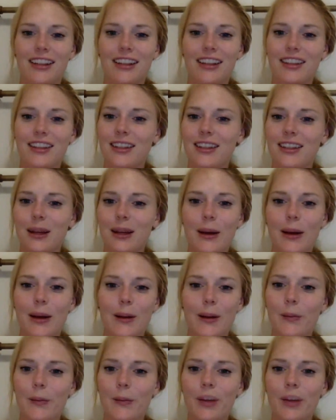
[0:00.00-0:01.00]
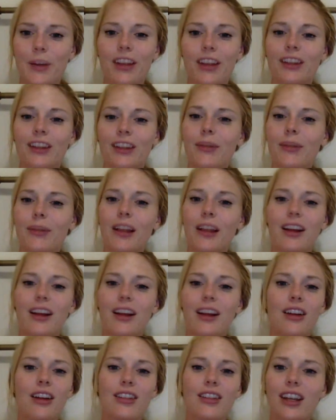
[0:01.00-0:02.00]
yeah. We learned about
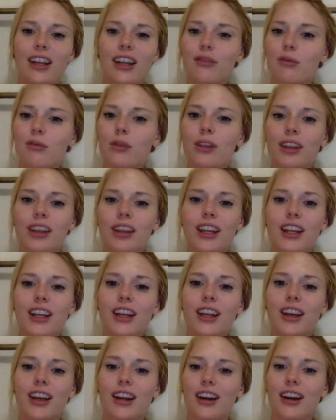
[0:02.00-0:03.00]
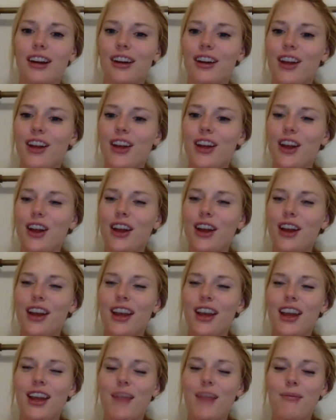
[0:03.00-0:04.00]
like all these like really
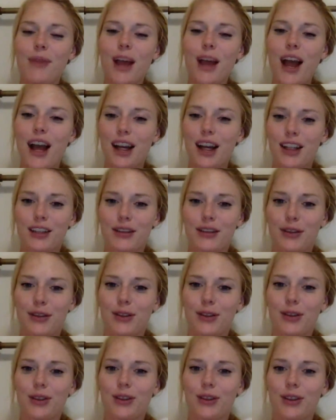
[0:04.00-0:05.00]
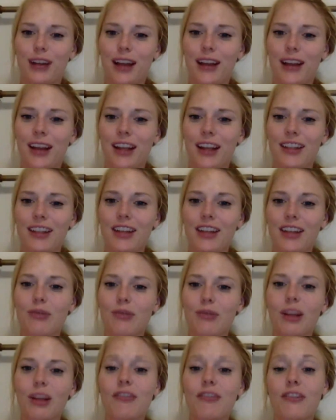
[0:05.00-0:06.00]
impactful, I guess like
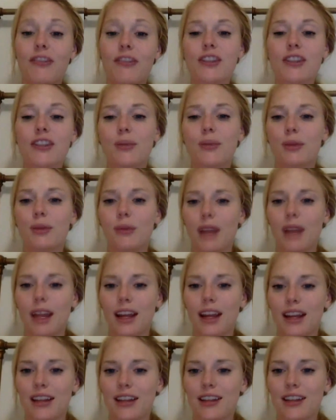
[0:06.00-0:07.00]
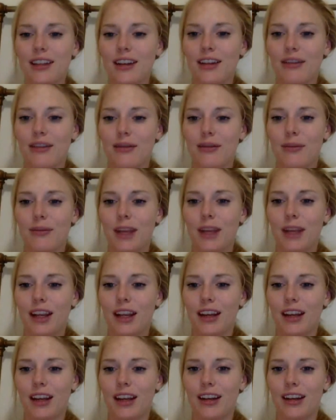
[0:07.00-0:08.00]
really visible ways of
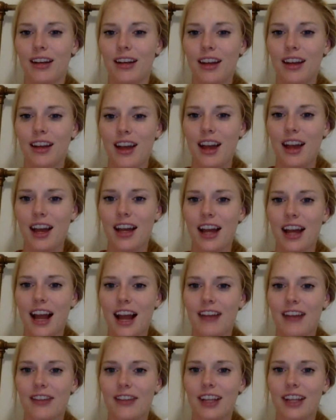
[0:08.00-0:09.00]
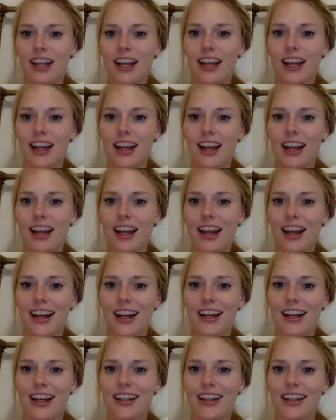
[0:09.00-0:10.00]
being an mm-hmm. advocate
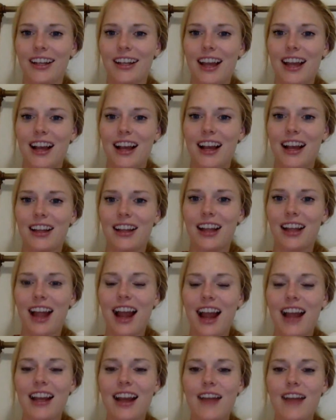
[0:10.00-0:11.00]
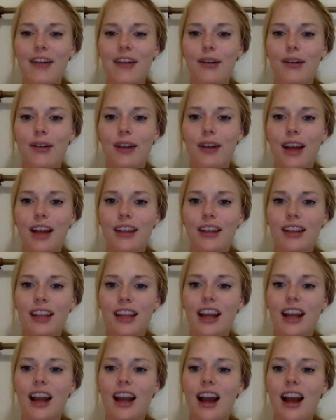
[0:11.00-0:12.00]
and mm-hmm. like I never uh,
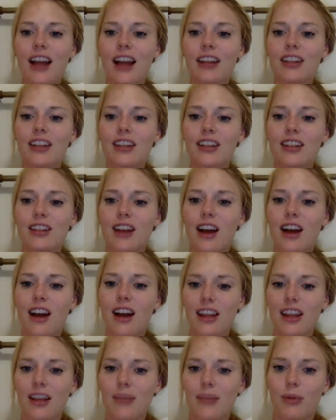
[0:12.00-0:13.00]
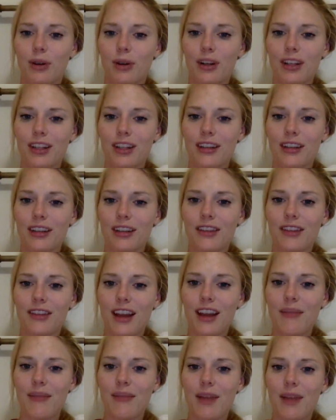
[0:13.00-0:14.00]
like I saw the importance of
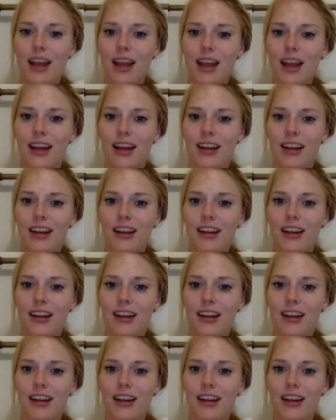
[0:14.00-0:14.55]
them and